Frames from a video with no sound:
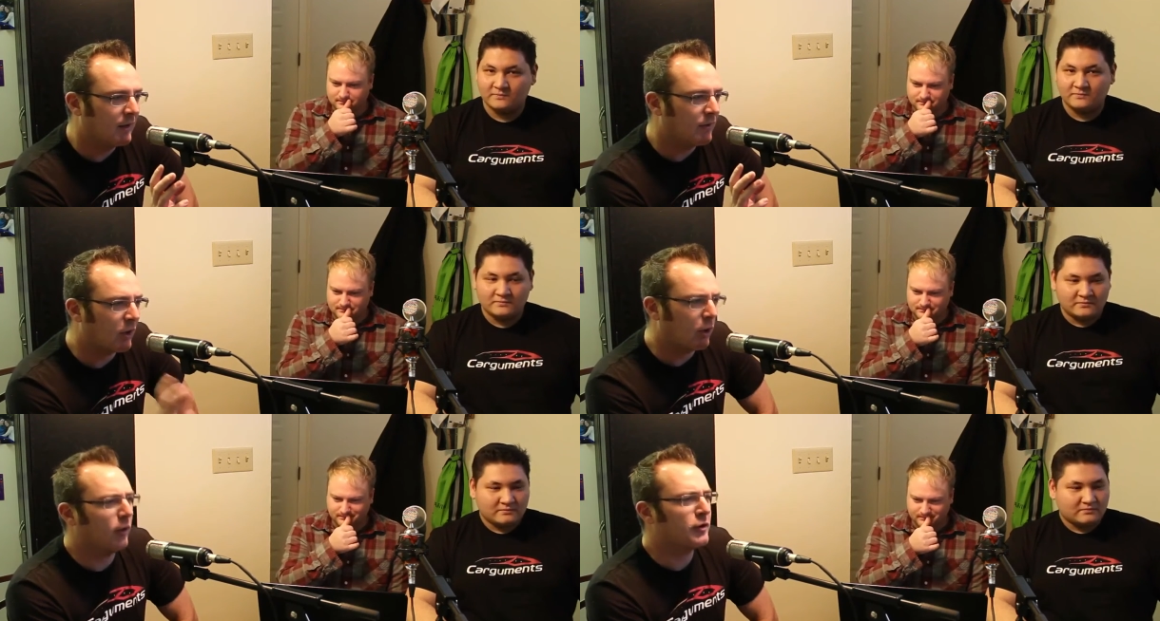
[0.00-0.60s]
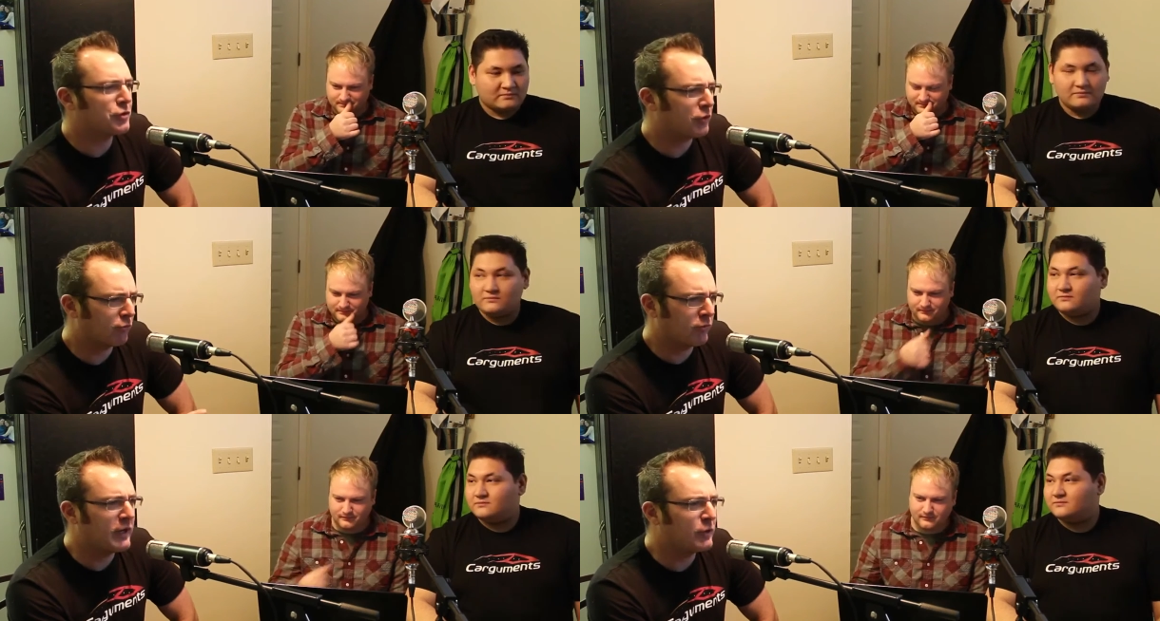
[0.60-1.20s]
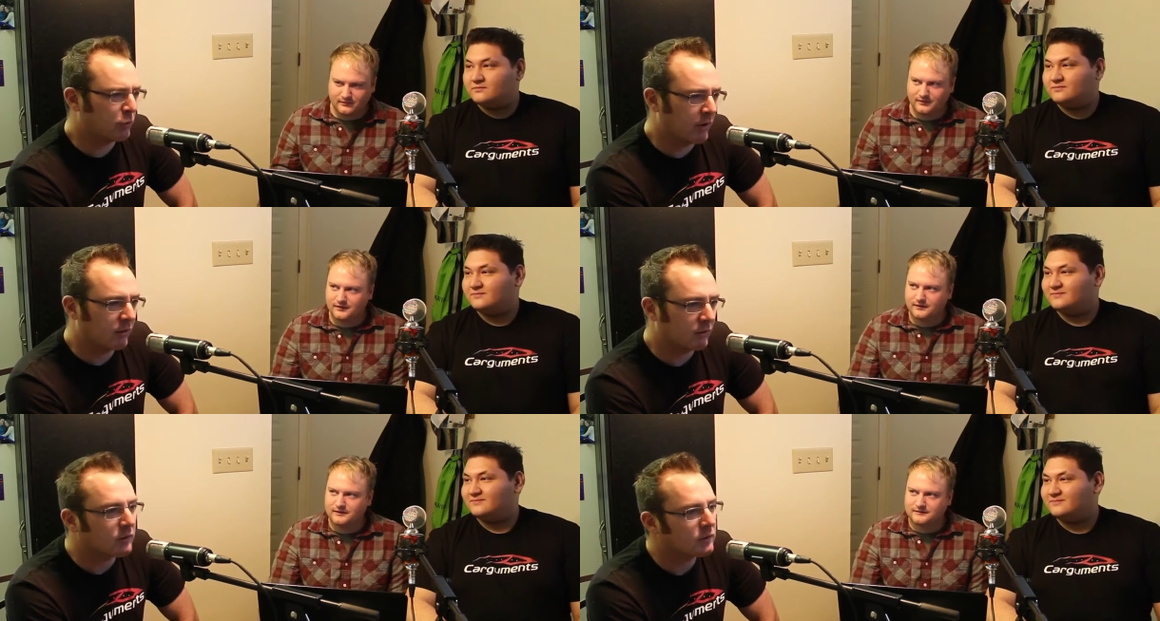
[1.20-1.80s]
Speaker 1: The Cars 3
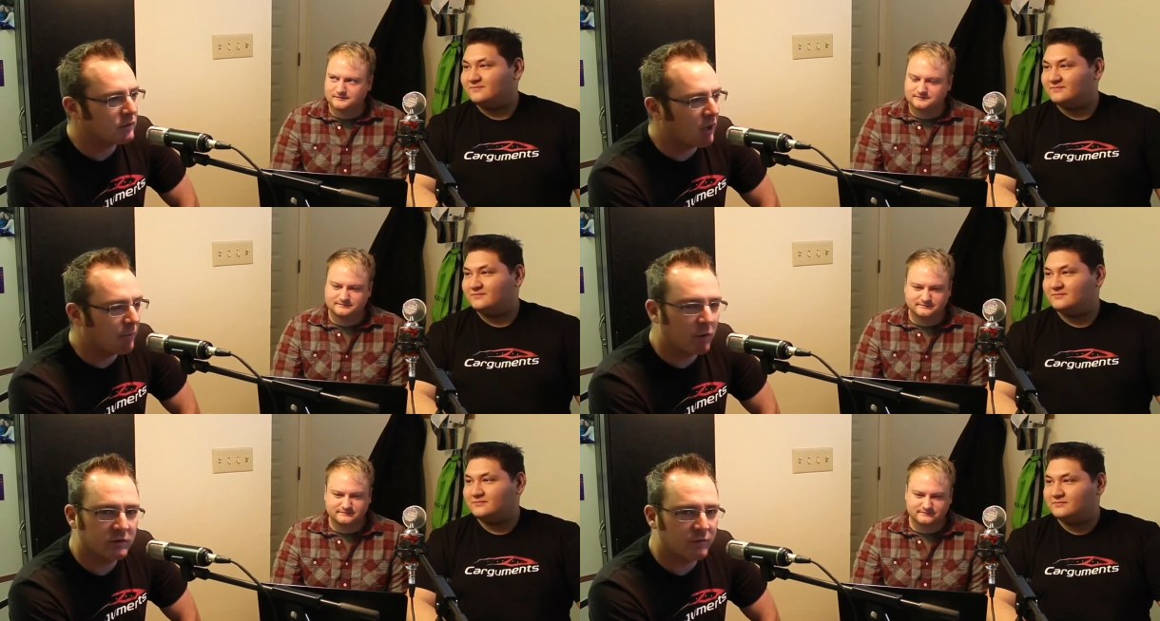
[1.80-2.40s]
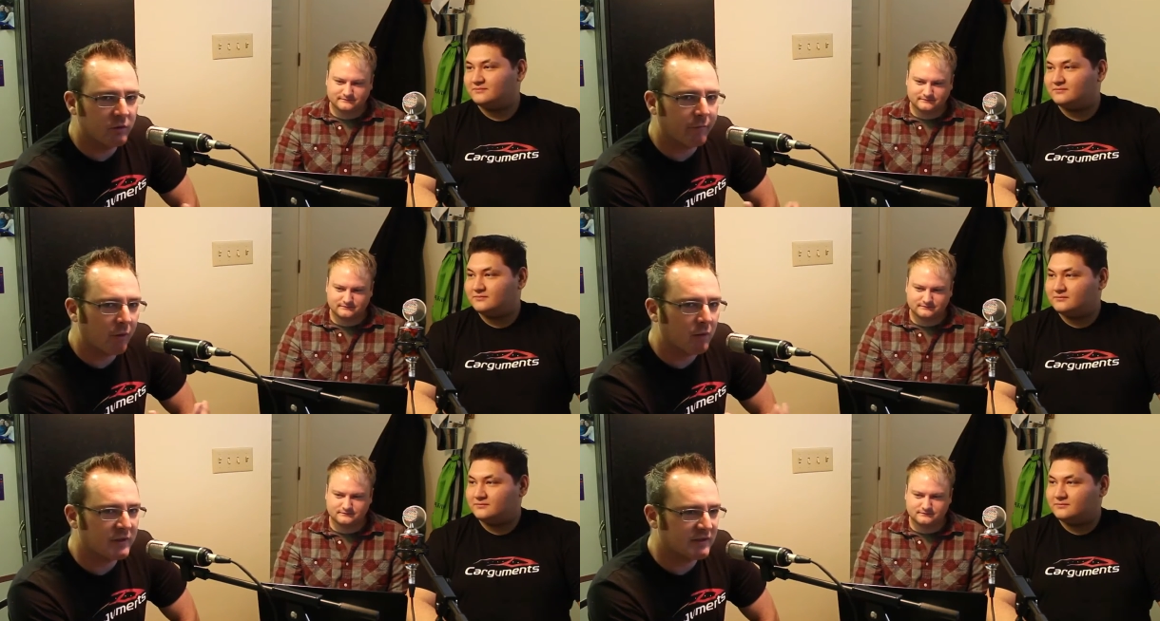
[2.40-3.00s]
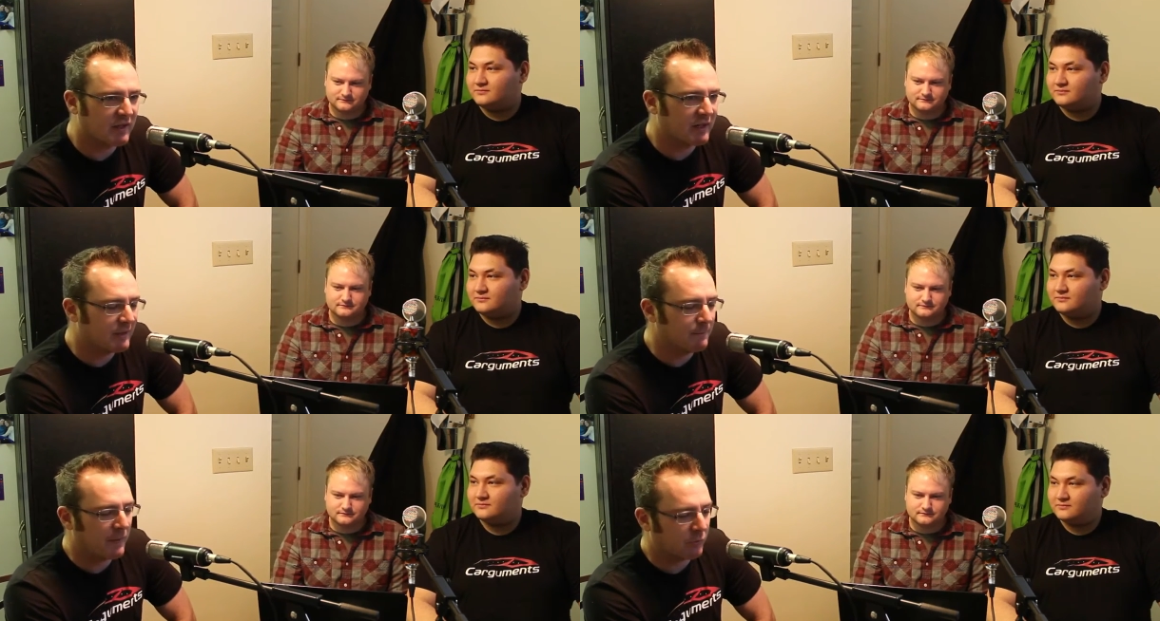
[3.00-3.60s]
trailer. Uh, most of you have probably seen
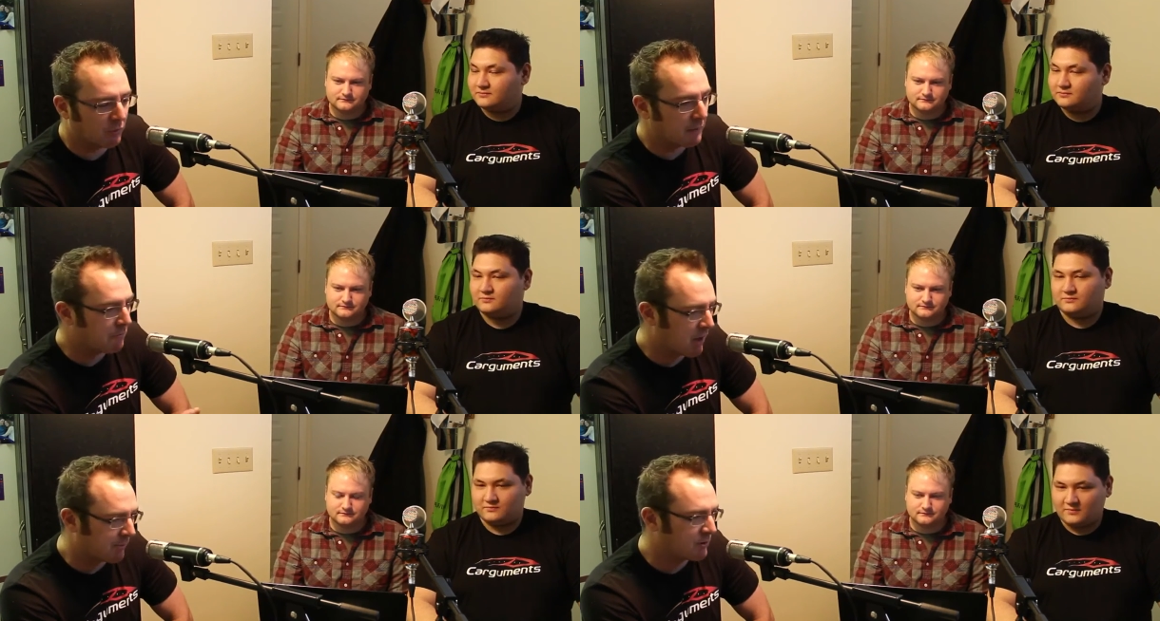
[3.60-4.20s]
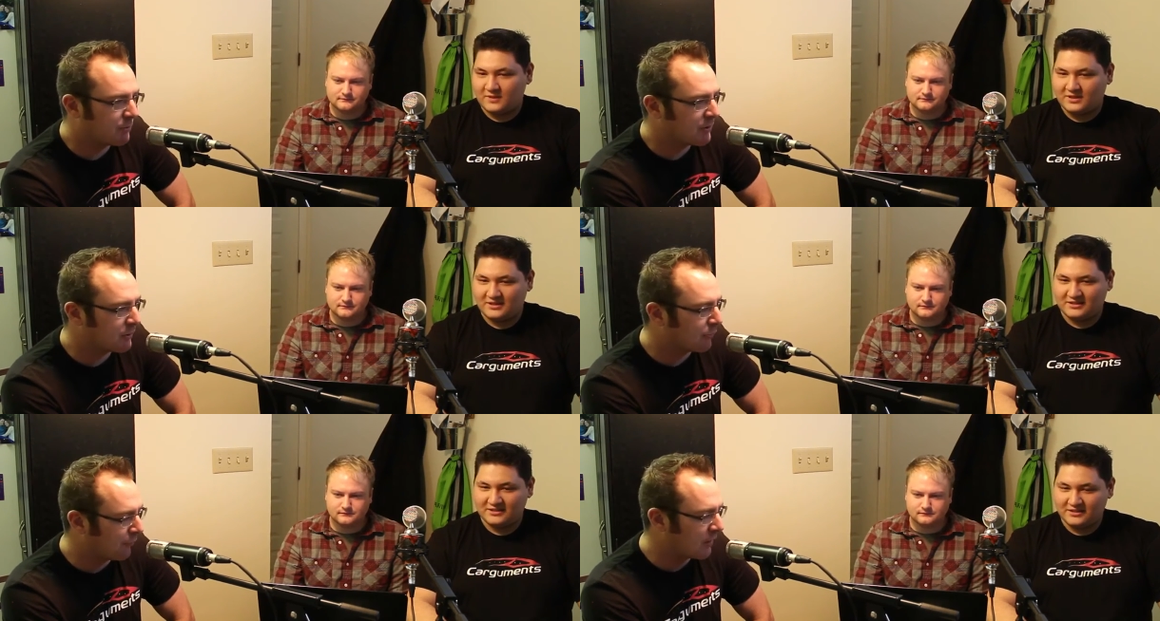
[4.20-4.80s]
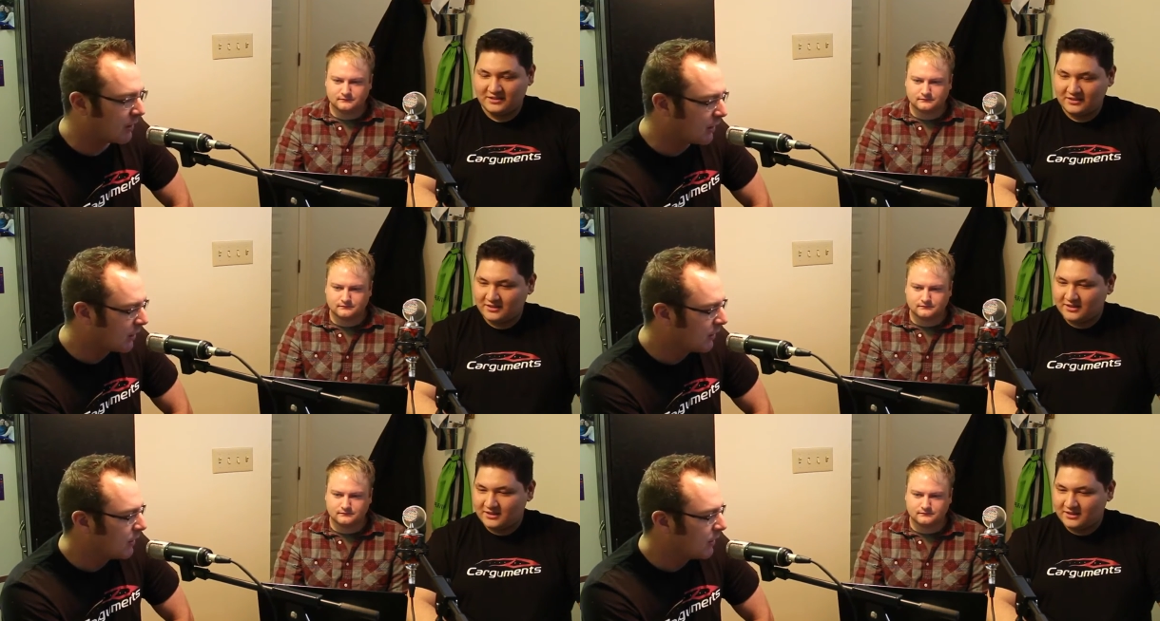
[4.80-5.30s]
it. It's probably popped up in your feed.